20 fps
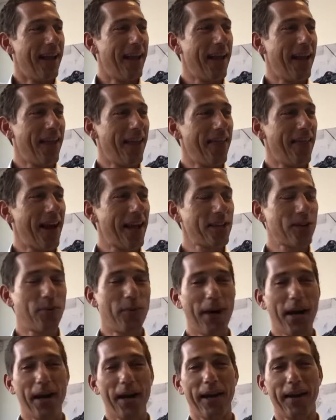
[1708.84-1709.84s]
that's
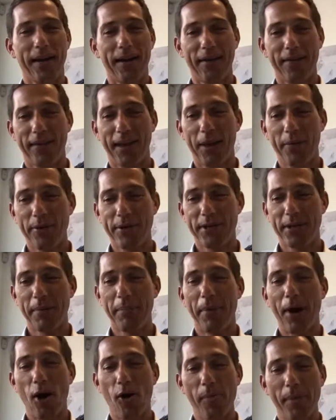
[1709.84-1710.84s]
why there is the
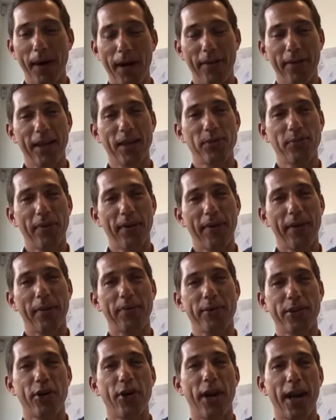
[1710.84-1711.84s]
Bauma, that's why there
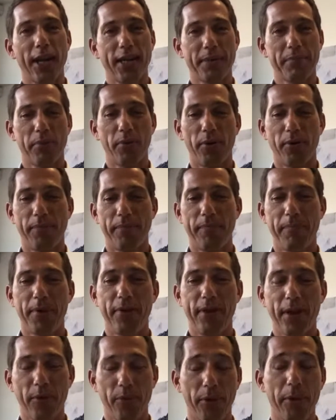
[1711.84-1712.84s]
is ConExpo,
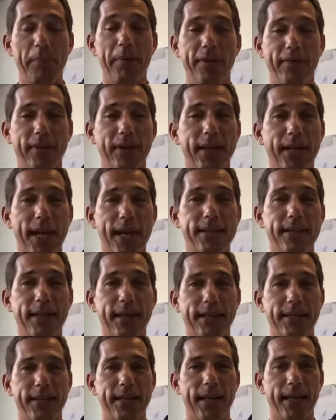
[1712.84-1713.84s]
but there will be
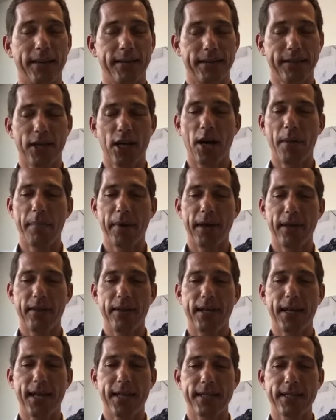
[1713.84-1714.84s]
fantastic things coming in the
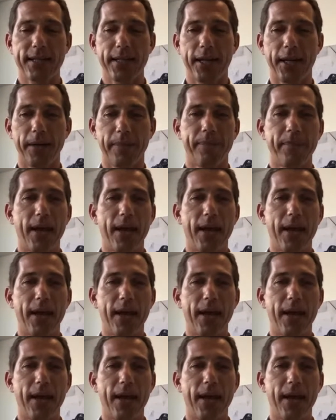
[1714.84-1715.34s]
next year.